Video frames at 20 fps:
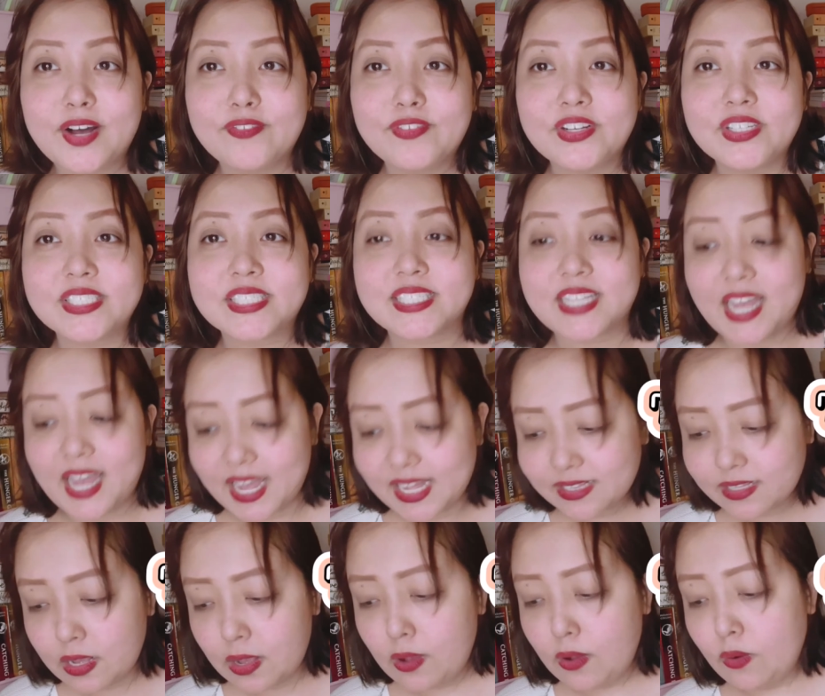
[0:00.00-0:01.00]
novels
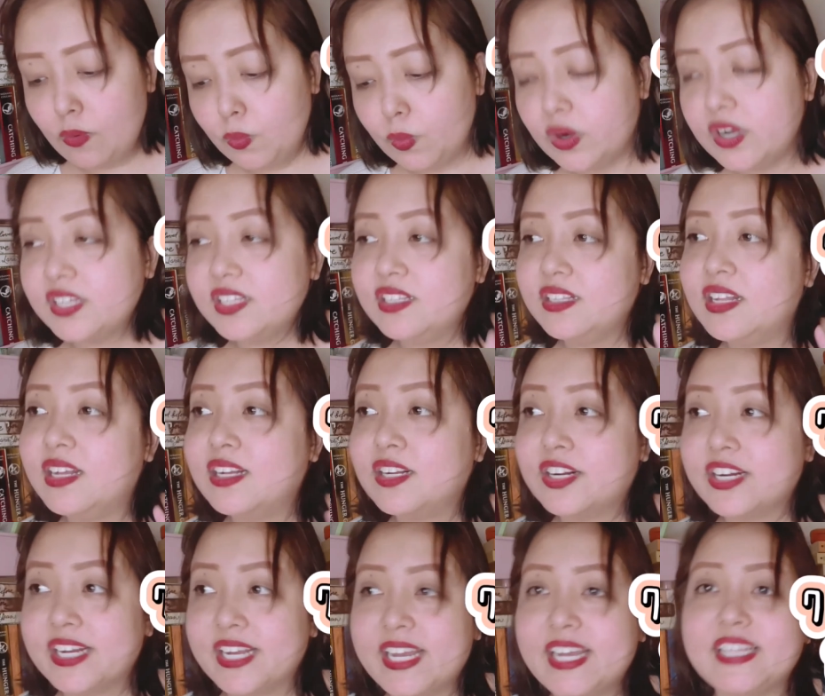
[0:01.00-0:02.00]
and 1
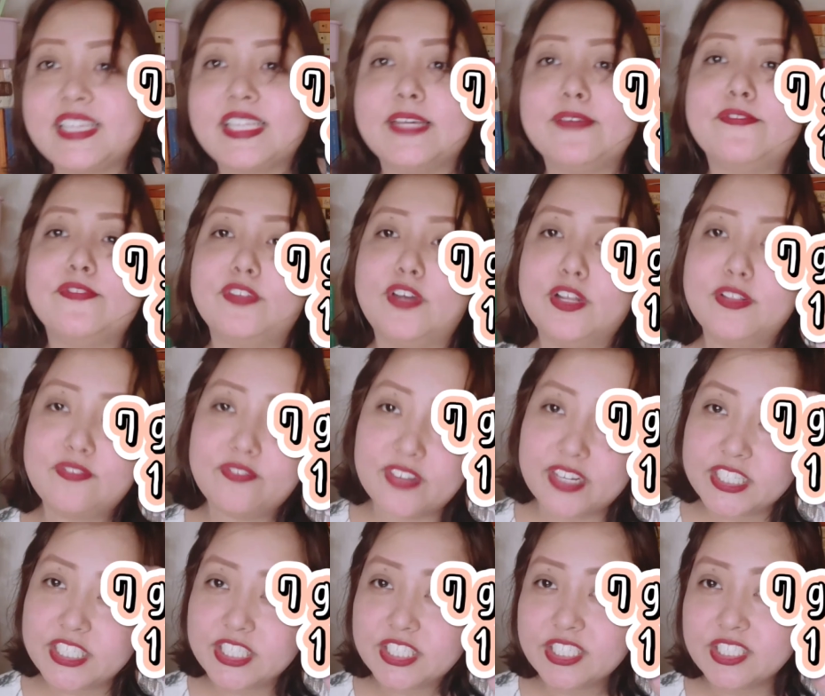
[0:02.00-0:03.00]
creative
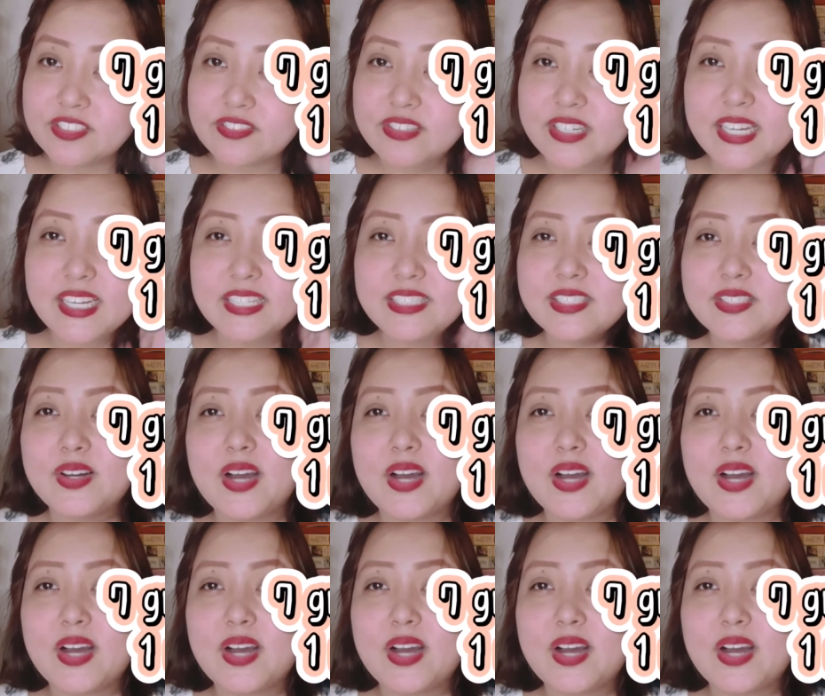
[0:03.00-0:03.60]
nonfiction read,